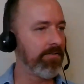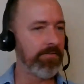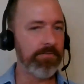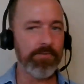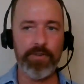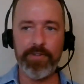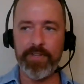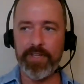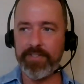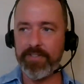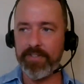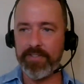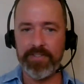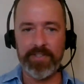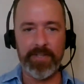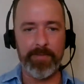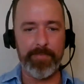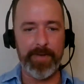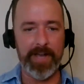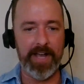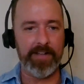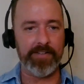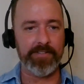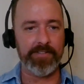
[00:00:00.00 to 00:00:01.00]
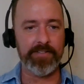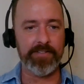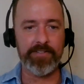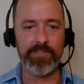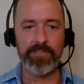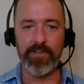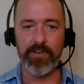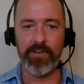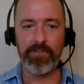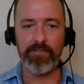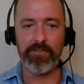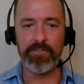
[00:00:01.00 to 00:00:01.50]
Well, this is the
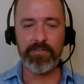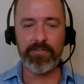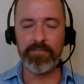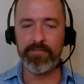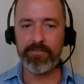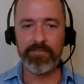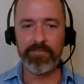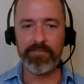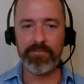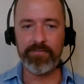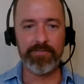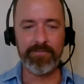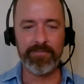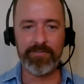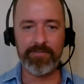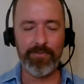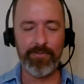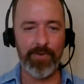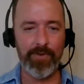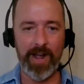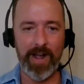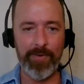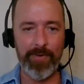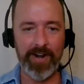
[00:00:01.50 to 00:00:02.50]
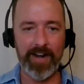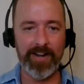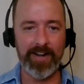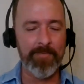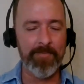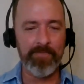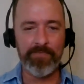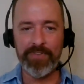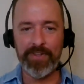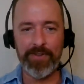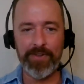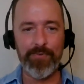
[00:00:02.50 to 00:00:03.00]
best. So why would
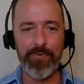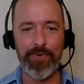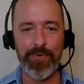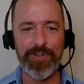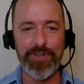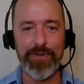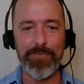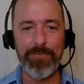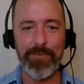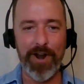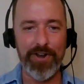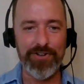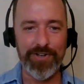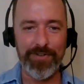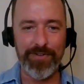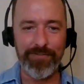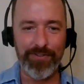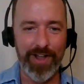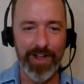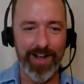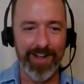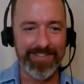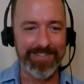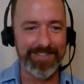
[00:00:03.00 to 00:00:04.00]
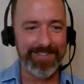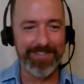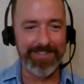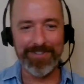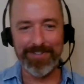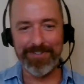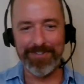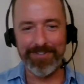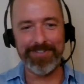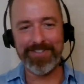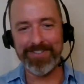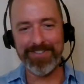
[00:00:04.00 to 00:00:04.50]
when you brush and floss,
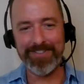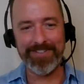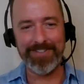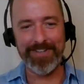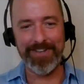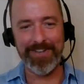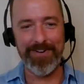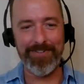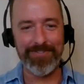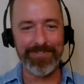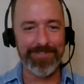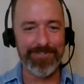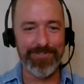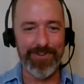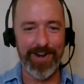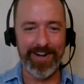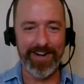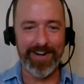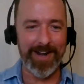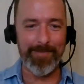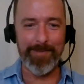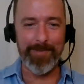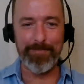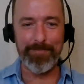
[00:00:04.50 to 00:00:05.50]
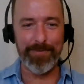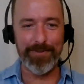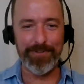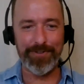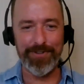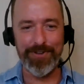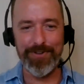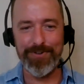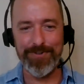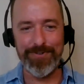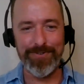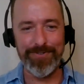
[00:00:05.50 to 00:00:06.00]
you don't try to come up
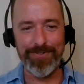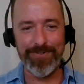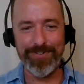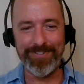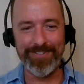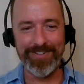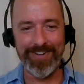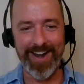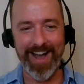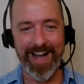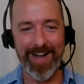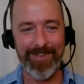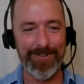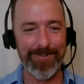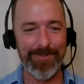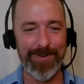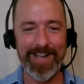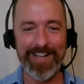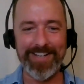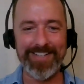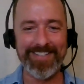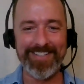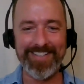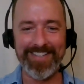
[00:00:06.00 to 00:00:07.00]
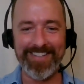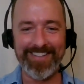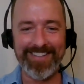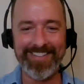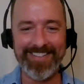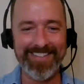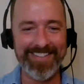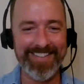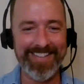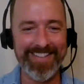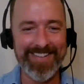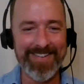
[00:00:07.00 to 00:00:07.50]
with new novel ways
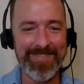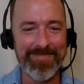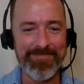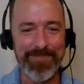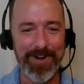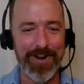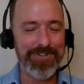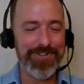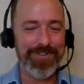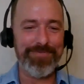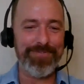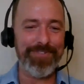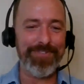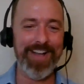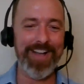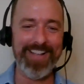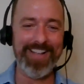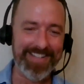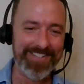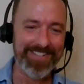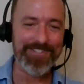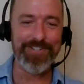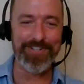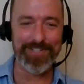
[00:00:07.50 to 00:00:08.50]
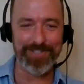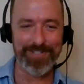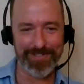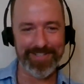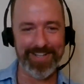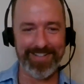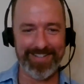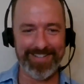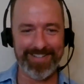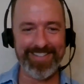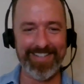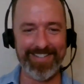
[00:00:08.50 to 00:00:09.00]
to brush and floss. It's
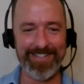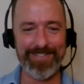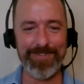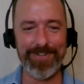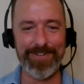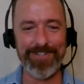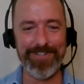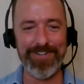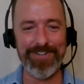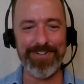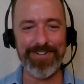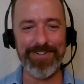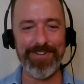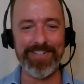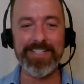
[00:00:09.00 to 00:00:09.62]
just, it's what you do.